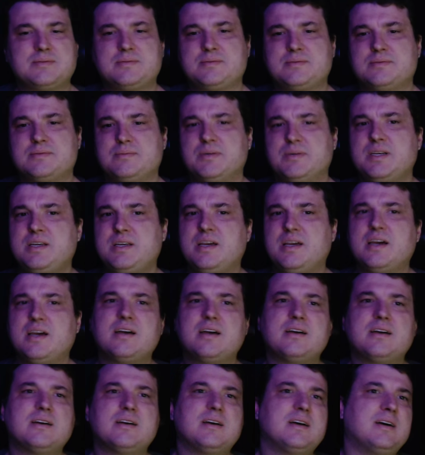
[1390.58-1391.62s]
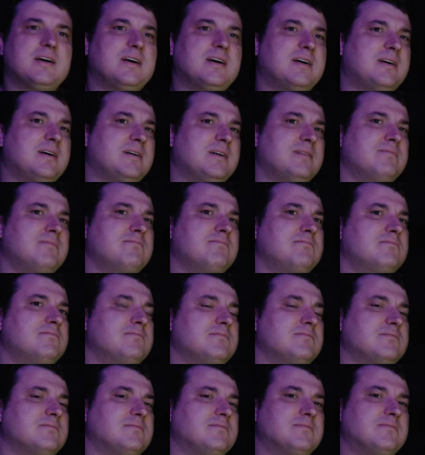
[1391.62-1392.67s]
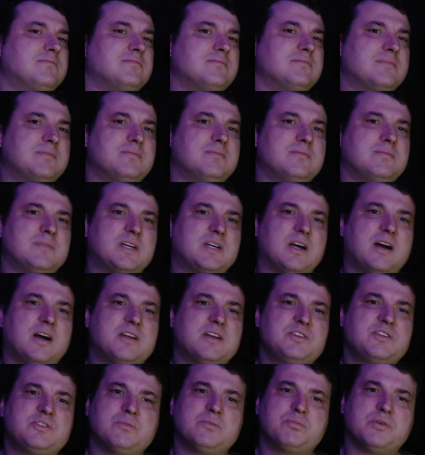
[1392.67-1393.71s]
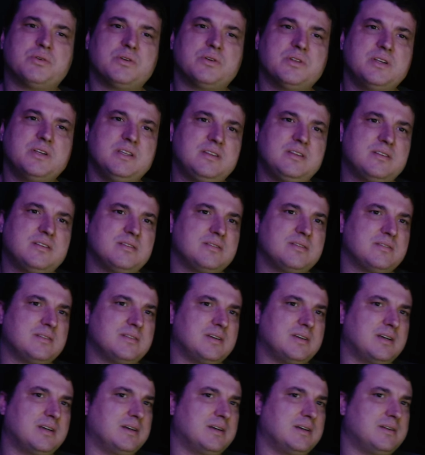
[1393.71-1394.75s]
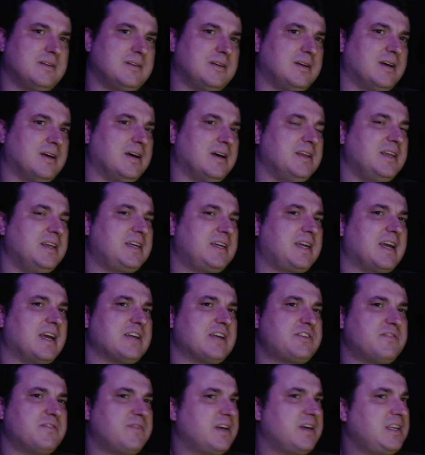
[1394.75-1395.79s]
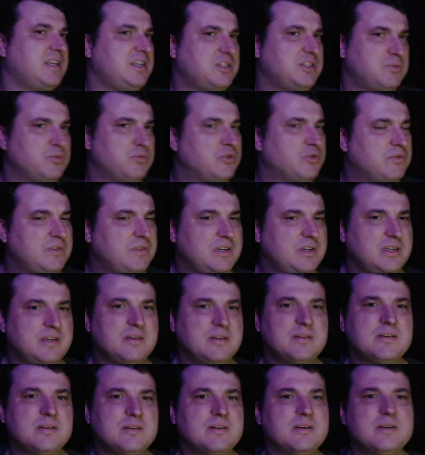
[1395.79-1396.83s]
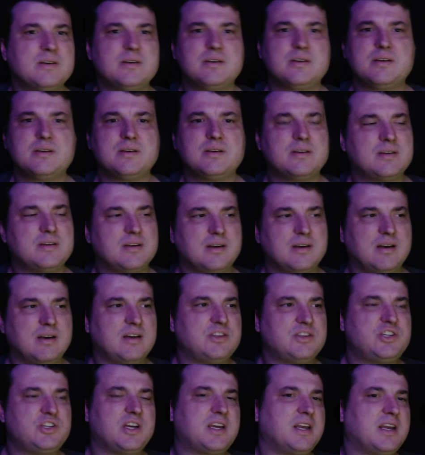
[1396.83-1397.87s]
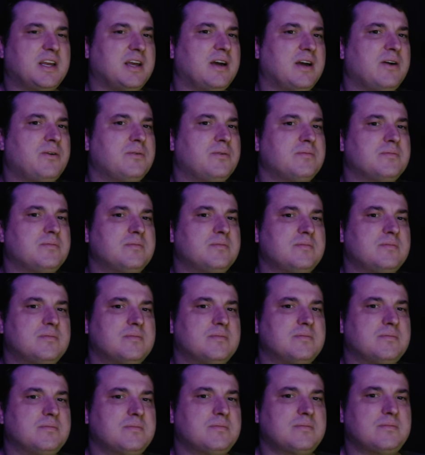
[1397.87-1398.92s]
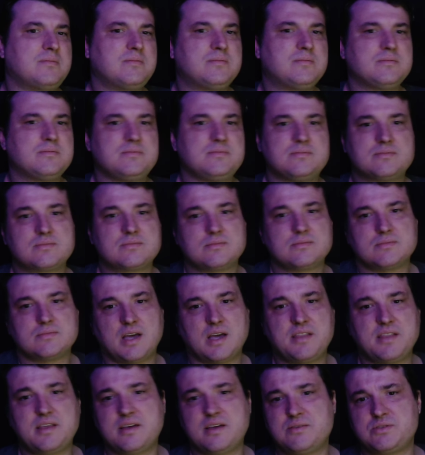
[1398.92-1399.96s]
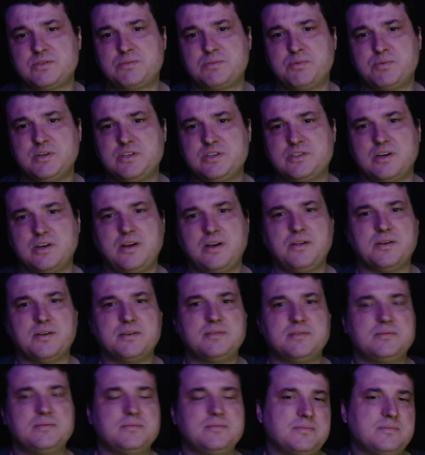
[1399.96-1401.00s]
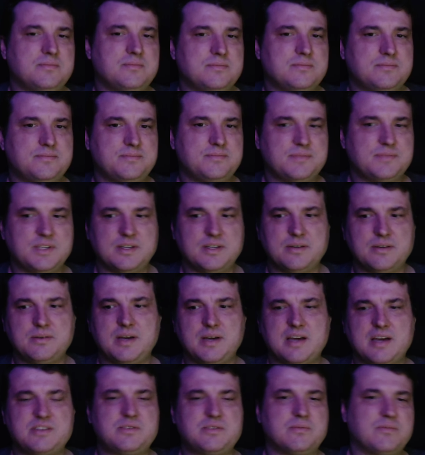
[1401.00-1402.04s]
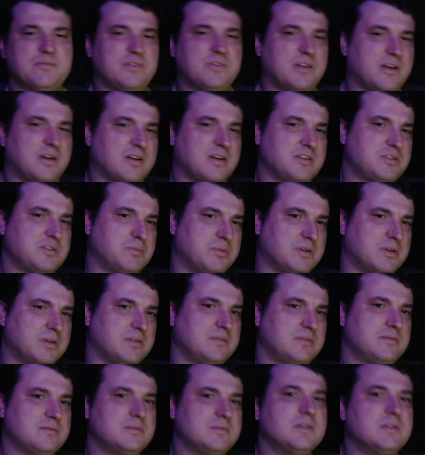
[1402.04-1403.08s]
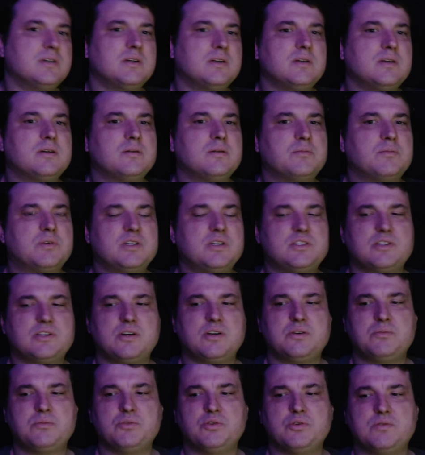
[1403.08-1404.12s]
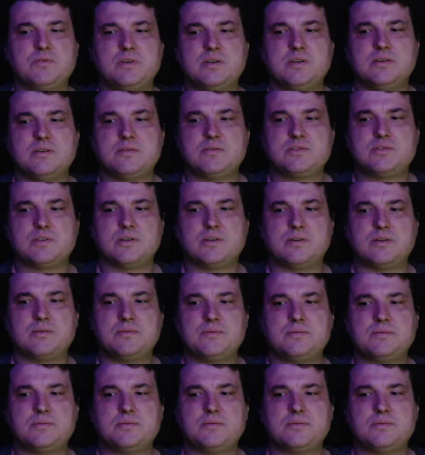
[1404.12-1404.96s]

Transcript: but yeah, God is a Bullet, Nick Cassavetes movie. Check it out. I thought it was pretty solid. Has some flaws, but pretty solid movie. So,